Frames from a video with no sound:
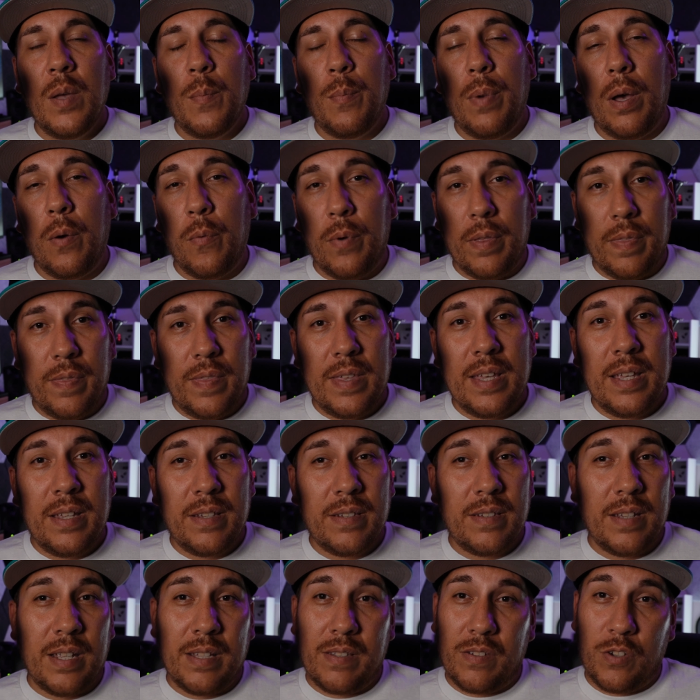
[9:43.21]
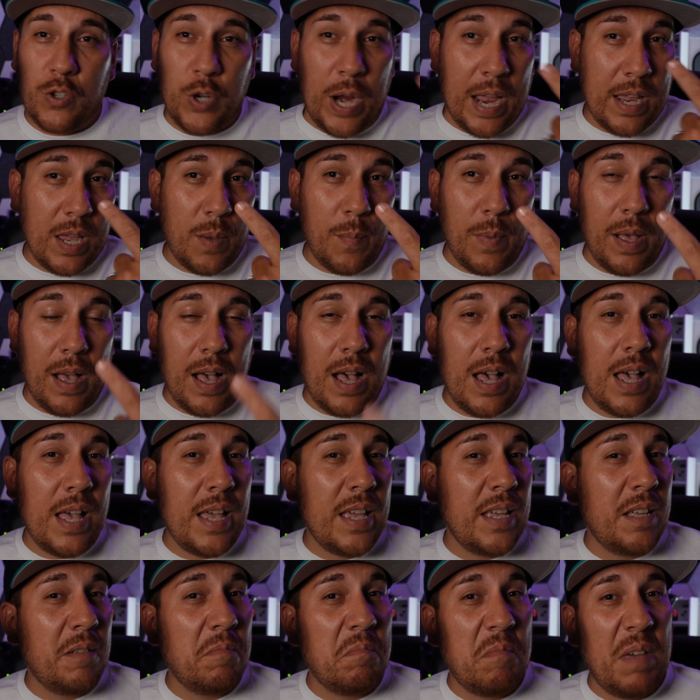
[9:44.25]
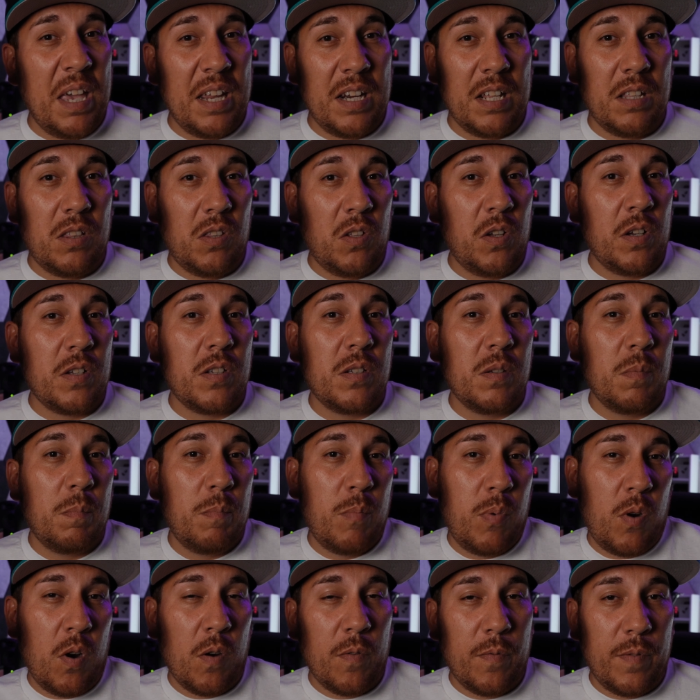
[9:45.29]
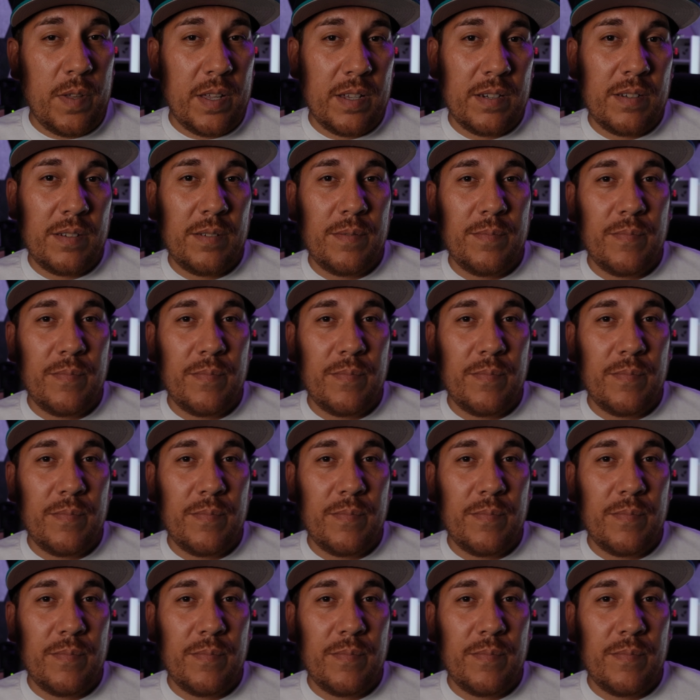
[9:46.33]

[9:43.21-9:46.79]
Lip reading: But with this, it's tracking my eye and it looks perfect.